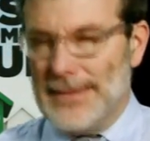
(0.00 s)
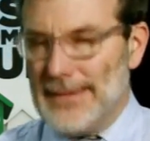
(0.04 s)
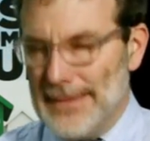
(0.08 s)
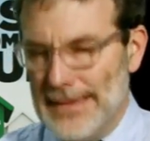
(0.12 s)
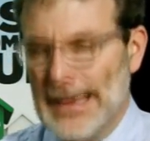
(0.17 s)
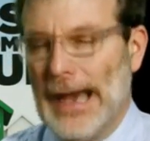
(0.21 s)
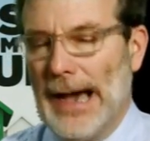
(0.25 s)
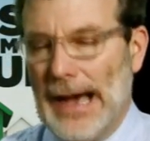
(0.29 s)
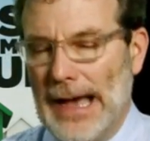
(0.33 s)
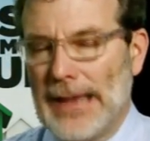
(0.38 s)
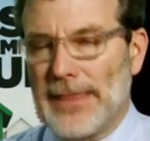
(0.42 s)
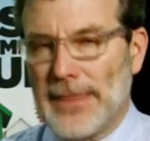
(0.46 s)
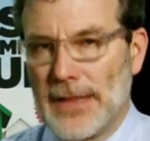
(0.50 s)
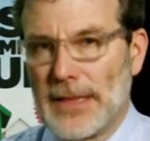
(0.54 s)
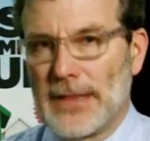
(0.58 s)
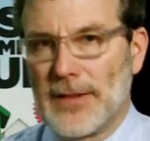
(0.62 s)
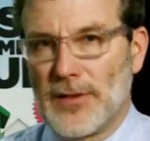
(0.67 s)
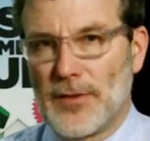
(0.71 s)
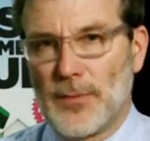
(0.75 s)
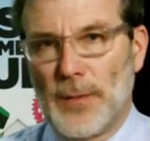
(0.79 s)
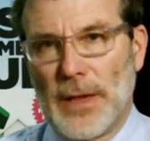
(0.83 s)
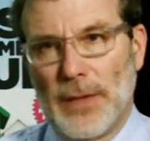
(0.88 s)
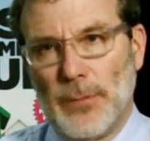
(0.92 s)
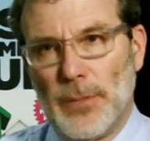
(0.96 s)
yeah, I think
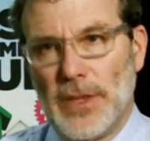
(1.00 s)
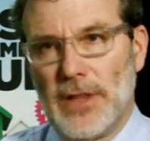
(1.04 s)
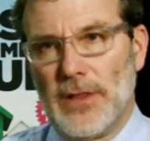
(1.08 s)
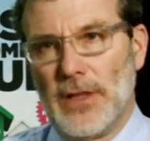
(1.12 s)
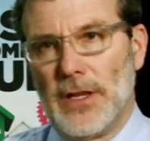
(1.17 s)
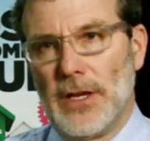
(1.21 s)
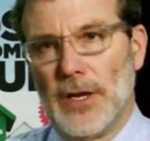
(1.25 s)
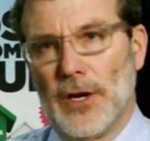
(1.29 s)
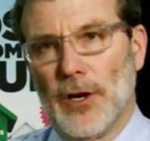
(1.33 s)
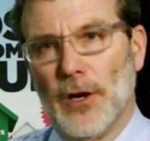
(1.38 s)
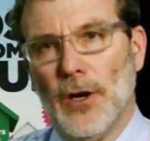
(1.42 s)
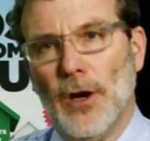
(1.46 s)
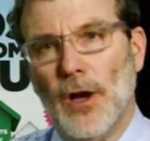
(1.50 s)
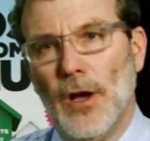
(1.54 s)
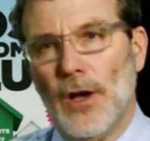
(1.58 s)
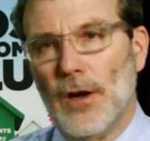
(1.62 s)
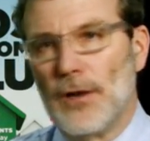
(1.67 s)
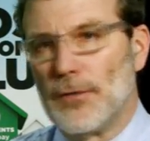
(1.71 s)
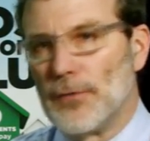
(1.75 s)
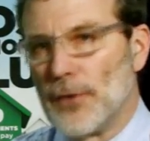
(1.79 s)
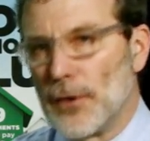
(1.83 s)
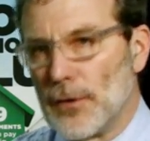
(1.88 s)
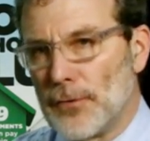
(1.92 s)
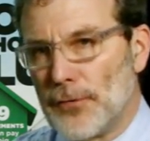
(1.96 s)
this may be the year.
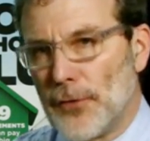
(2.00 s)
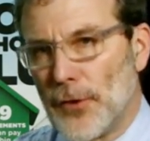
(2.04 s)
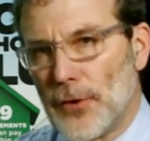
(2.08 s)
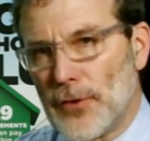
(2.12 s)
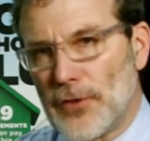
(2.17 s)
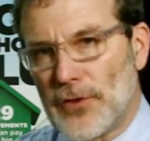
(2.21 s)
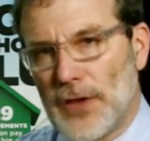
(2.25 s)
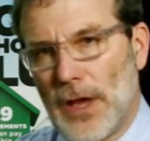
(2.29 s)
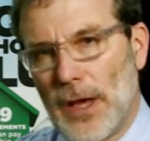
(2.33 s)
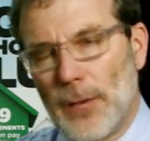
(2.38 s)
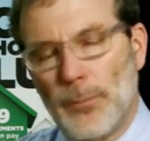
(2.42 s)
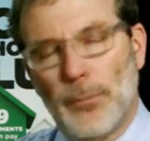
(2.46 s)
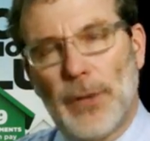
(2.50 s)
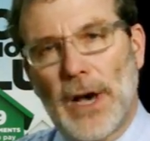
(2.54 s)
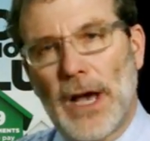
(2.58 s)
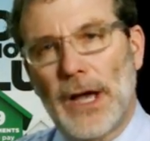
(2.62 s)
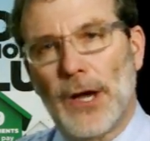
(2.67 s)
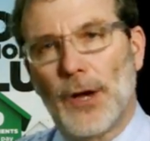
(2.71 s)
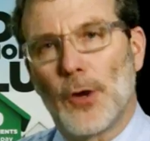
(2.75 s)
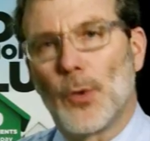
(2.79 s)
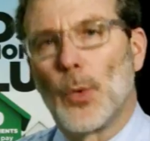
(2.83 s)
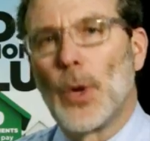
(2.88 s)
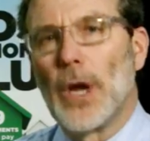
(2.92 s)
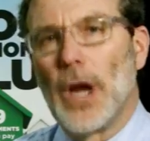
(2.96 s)
For a first-time
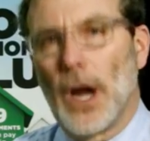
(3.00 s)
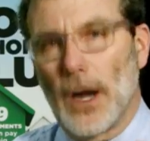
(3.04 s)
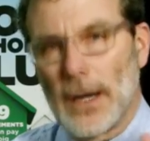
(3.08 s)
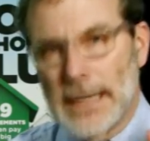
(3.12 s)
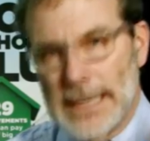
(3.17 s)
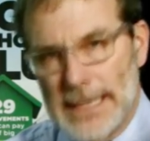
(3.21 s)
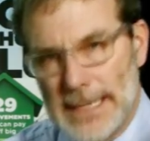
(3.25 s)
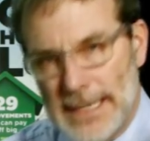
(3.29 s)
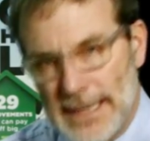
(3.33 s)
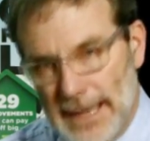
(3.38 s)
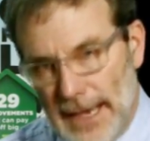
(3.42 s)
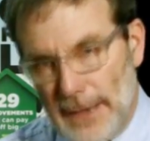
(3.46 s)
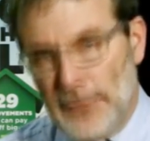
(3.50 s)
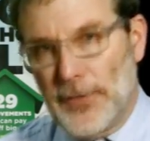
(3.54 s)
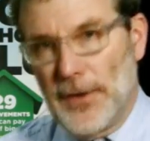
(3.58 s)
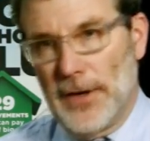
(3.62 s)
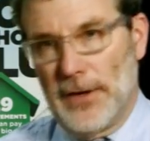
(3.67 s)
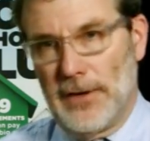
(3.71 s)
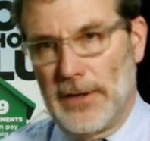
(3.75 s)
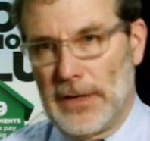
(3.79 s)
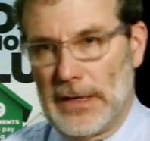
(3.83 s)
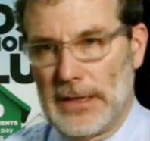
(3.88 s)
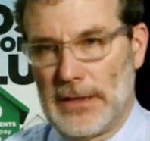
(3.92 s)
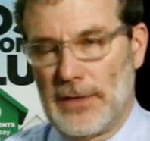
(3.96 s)
buyer, we are
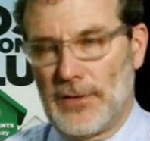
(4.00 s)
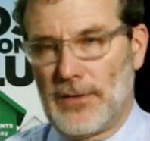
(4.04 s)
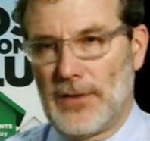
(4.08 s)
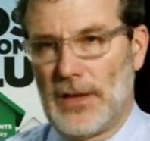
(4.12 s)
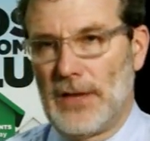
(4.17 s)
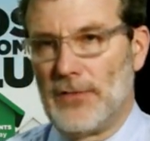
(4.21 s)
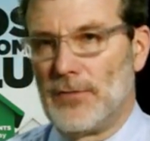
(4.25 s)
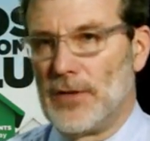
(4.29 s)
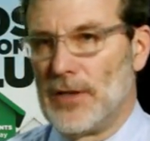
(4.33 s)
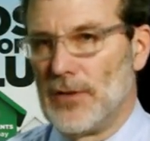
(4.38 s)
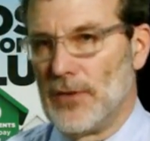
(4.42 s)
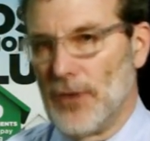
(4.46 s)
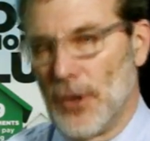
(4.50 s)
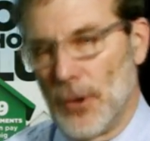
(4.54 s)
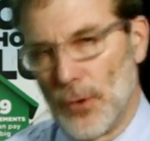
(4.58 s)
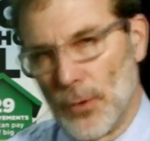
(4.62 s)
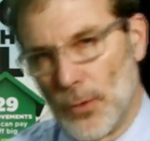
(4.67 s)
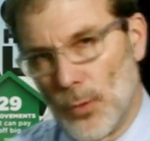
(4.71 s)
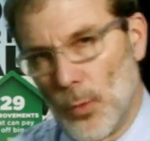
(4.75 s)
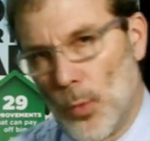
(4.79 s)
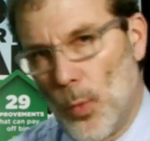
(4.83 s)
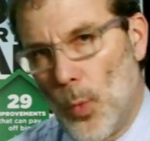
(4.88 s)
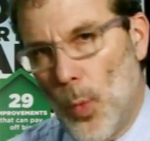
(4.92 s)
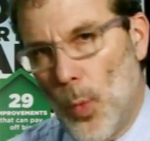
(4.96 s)
definitely in the safety
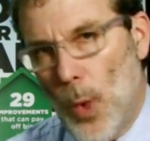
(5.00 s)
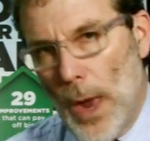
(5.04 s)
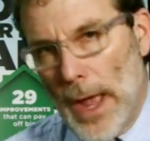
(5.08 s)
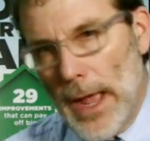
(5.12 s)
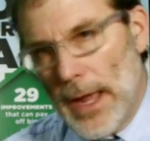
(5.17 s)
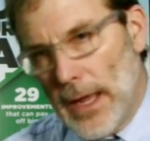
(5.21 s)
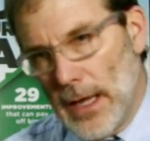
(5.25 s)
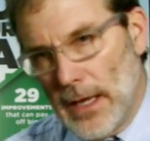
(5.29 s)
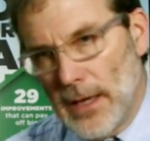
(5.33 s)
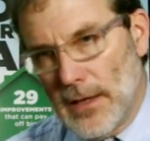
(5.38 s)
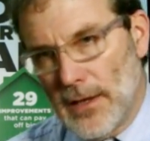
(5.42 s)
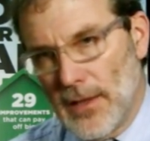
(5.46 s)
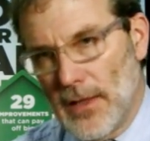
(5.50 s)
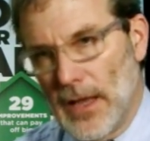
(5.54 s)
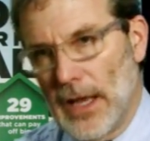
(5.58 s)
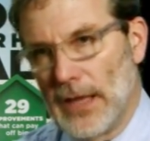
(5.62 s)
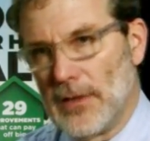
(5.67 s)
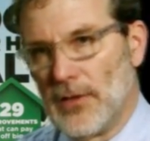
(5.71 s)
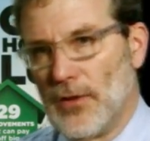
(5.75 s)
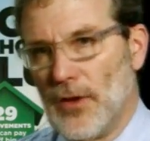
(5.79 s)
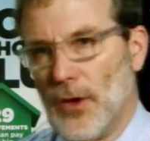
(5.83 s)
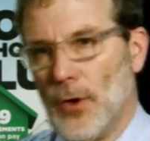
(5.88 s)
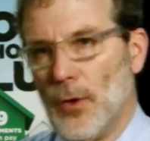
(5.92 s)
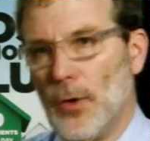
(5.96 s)
zone, way into
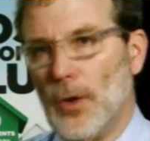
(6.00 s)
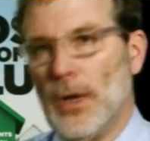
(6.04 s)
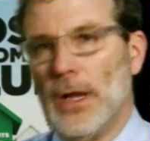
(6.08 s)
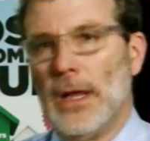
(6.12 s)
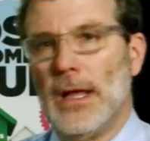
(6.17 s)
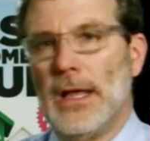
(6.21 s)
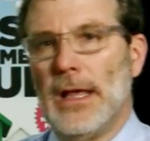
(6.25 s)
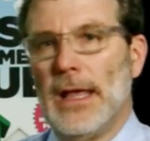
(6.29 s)
that zone.